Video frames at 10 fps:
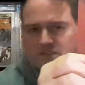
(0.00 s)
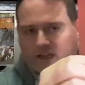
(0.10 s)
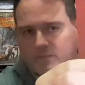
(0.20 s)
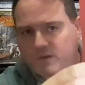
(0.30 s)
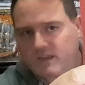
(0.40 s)

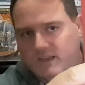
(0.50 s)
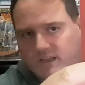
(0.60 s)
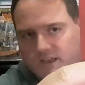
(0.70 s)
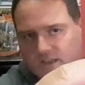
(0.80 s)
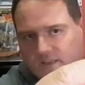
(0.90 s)
name.
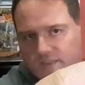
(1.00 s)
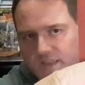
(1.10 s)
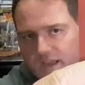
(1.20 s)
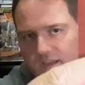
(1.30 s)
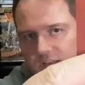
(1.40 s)

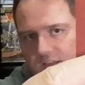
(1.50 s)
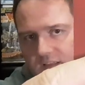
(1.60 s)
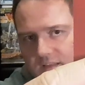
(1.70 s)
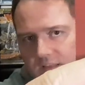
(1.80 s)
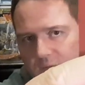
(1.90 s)
There.
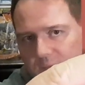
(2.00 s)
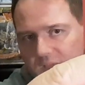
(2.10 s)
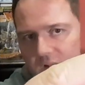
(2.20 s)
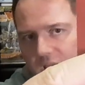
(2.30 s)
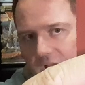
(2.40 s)
Tell me
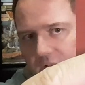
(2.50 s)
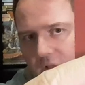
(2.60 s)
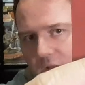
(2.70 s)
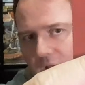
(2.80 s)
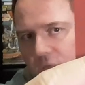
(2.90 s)
how
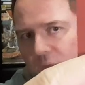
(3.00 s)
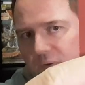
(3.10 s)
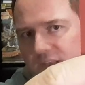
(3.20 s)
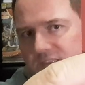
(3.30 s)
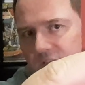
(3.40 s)
do I
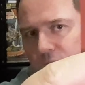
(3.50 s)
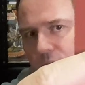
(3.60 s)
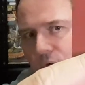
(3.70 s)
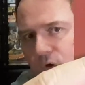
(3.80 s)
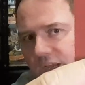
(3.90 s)
pronounce that?
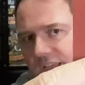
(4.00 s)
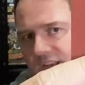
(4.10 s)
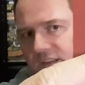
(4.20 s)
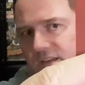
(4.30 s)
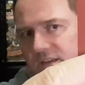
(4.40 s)
Muirhead?
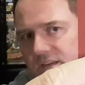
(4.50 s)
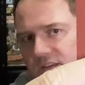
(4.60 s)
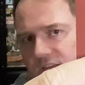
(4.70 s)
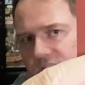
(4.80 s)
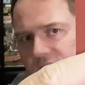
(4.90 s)

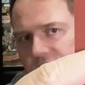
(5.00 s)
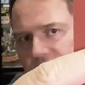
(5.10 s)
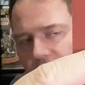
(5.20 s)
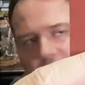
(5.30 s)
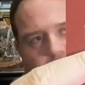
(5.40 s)

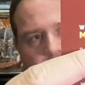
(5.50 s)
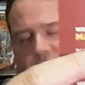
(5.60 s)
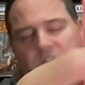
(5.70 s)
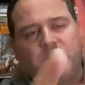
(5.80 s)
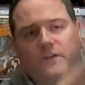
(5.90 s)
I
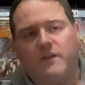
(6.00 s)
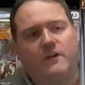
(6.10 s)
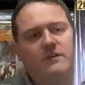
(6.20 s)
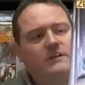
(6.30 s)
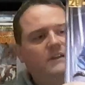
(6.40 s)
don't know.
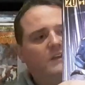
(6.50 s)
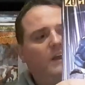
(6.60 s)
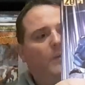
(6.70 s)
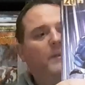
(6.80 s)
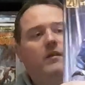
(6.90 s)

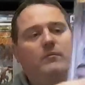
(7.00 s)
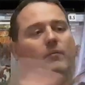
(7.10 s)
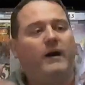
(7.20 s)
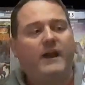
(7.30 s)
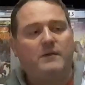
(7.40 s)
I mean,
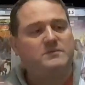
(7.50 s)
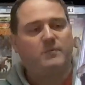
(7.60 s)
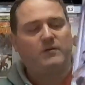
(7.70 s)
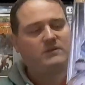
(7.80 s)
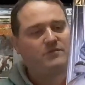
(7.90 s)
my name's
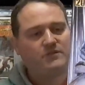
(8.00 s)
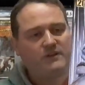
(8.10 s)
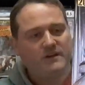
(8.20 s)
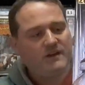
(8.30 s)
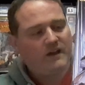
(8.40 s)
spelled
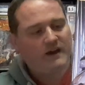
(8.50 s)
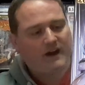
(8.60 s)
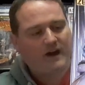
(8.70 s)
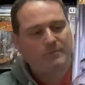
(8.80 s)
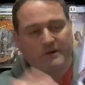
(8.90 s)
differently,
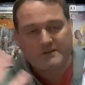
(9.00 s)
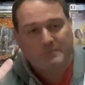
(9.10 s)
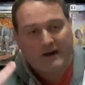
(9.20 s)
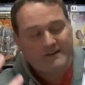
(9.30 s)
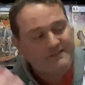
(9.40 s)
but it's
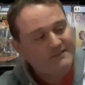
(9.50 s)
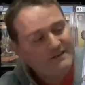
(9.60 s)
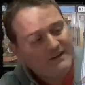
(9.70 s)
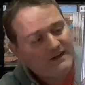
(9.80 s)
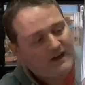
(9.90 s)
Martin.
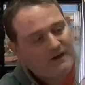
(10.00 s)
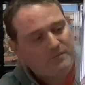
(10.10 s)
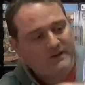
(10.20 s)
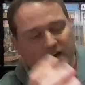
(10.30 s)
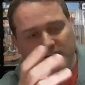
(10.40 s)

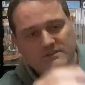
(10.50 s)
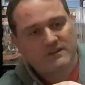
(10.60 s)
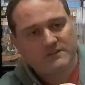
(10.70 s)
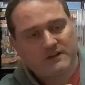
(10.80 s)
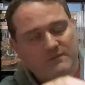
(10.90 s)
But yeah,
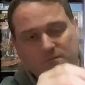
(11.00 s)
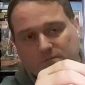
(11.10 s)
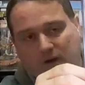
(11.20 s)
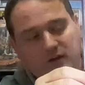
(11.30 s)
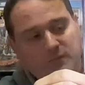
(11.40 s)
so
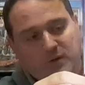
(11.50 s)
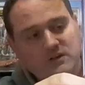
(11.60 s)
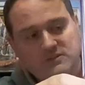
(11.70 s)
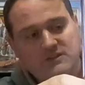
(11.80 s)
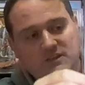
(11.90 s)
I
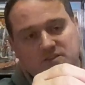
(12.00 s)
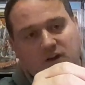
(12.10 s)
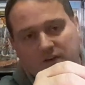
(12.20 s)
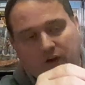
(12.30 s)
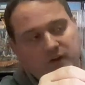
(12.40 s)
apologise.
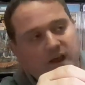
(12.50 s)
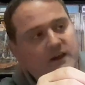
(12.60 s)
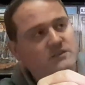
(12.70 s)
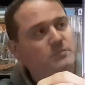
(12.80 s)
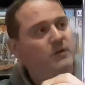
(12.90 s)
I don't know how
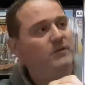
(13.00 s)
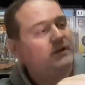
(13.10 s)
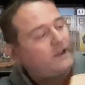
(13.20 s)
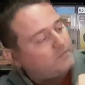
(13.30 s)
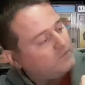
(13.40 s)
to spell your
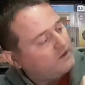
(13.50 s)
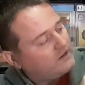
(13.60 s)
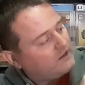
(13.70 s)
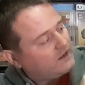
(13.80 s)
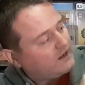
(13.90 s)
name,
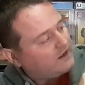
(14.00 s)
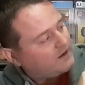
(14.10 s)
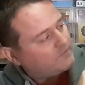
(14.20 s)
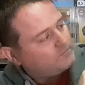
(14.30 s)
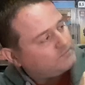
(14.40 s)

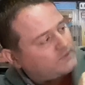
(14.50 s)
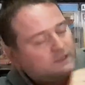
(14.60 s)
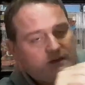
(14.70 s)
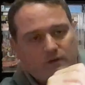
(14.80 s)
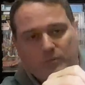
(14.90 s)

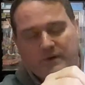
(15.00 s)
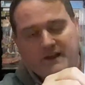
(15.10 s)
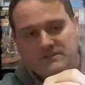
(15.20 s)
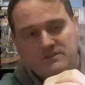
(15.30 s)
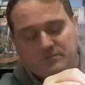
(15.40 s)
or
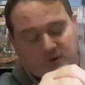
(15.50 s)
pronounce your